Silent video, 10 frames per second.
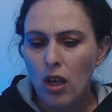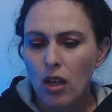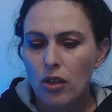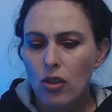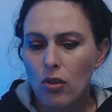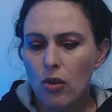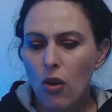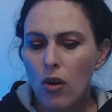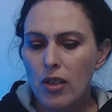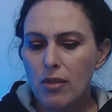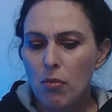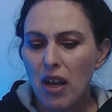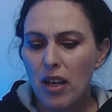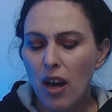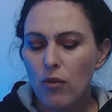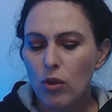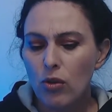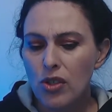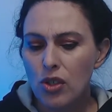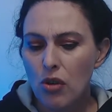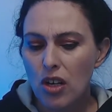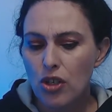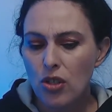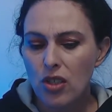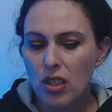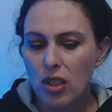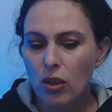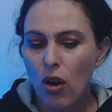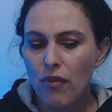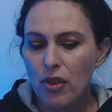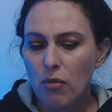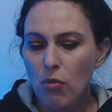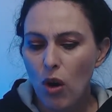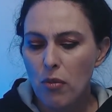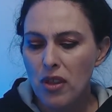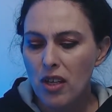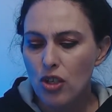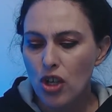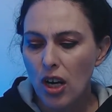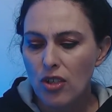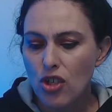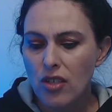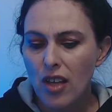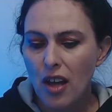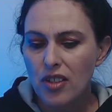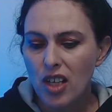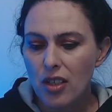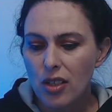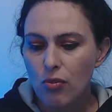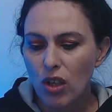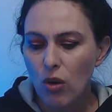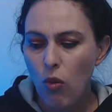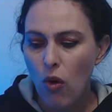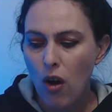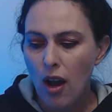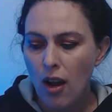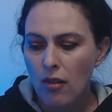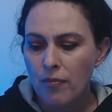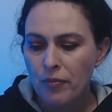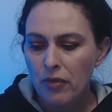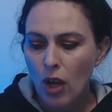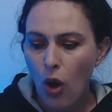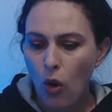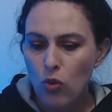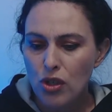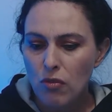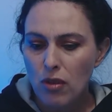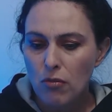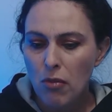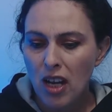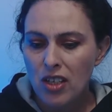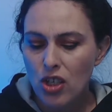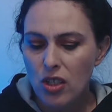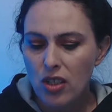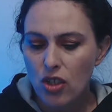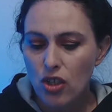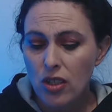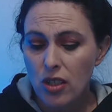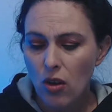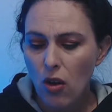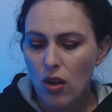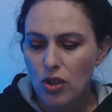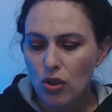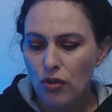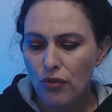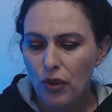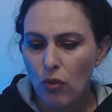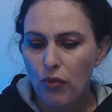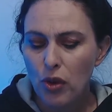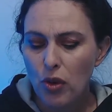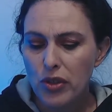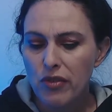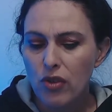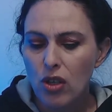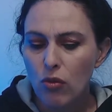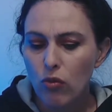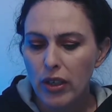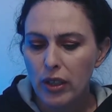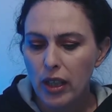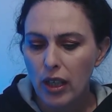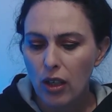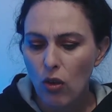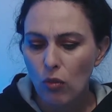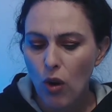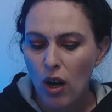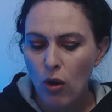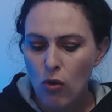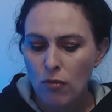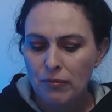you guys may have a lot of structures in your life at the moment that are changing that does require ultimate major decisions. And I do feel for those of you that are really getting on well,